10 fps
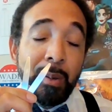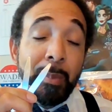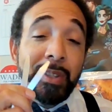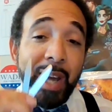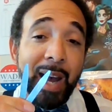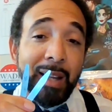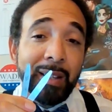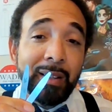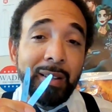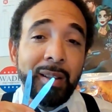
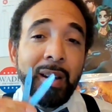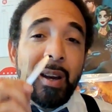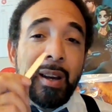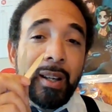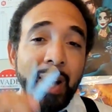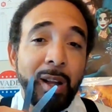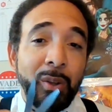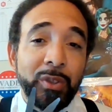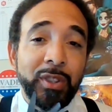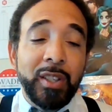metallic
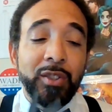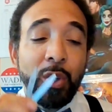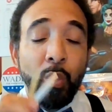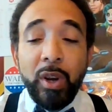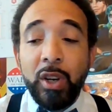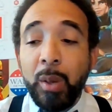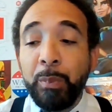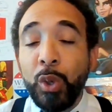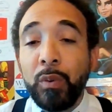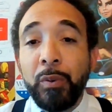collar stays. Now, one of the
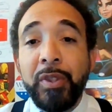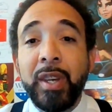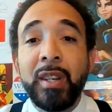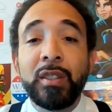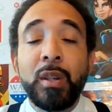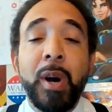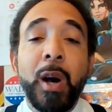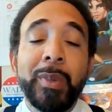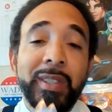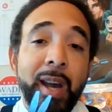beautiful things
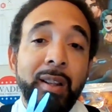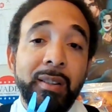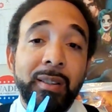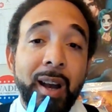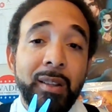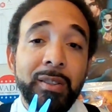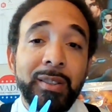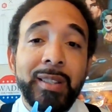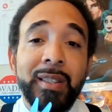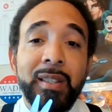about metallic collar
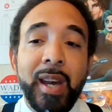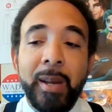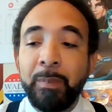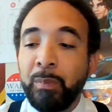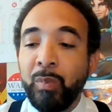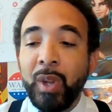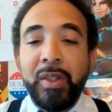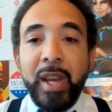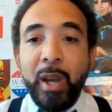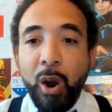stays is that
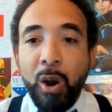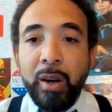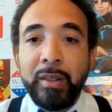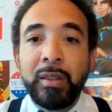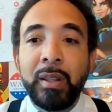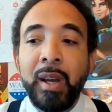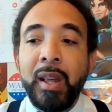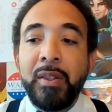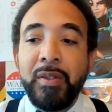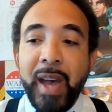they aren't
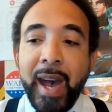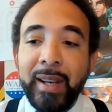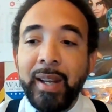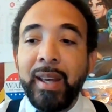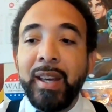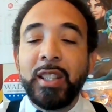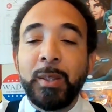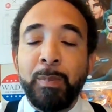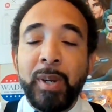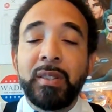that
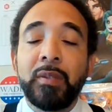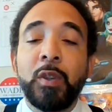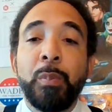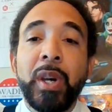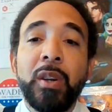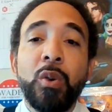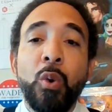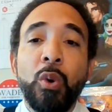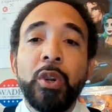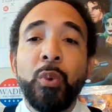expensive. Depending
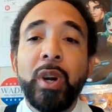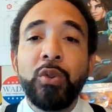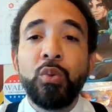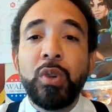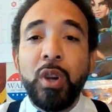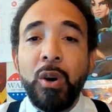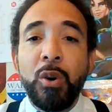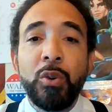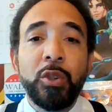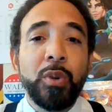on where you
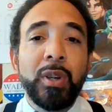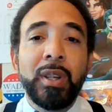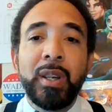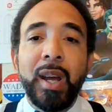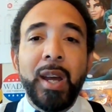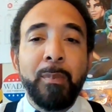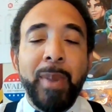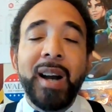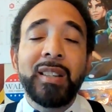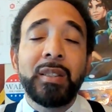go, you can get a
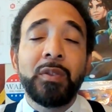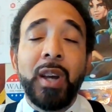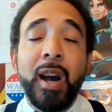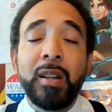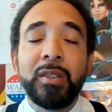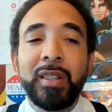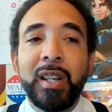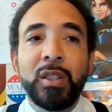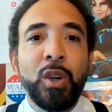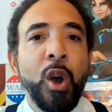box of collar
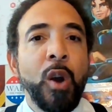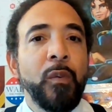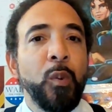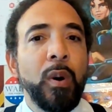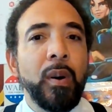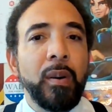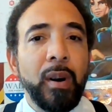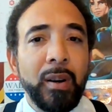stays for